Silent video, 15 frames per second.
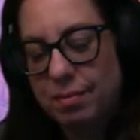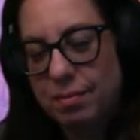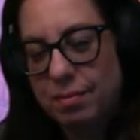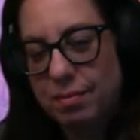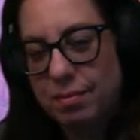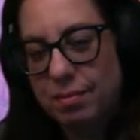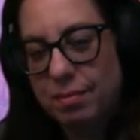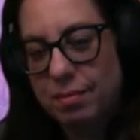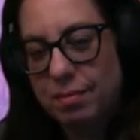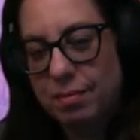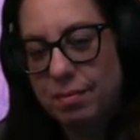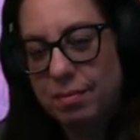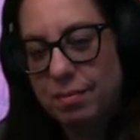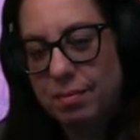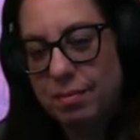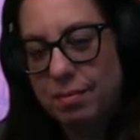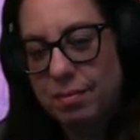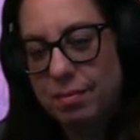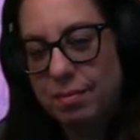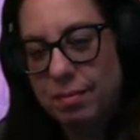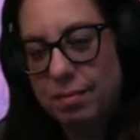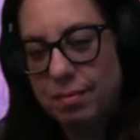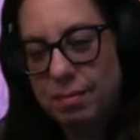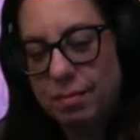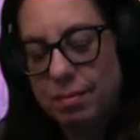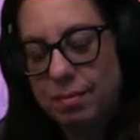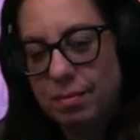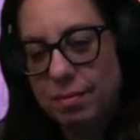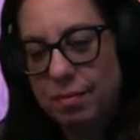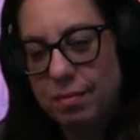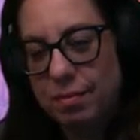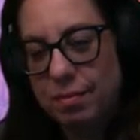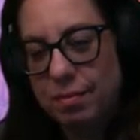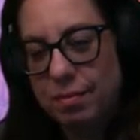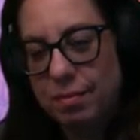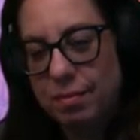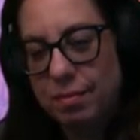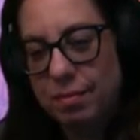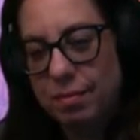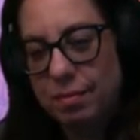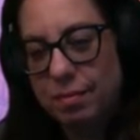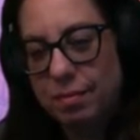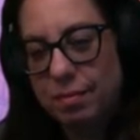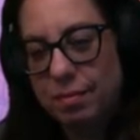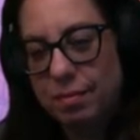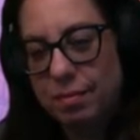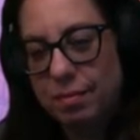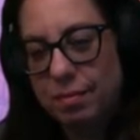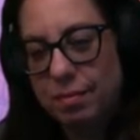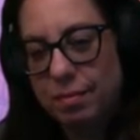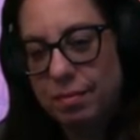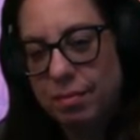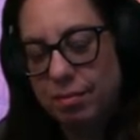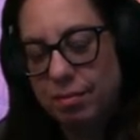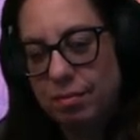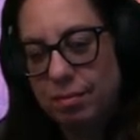No words are spoken by the person on screen.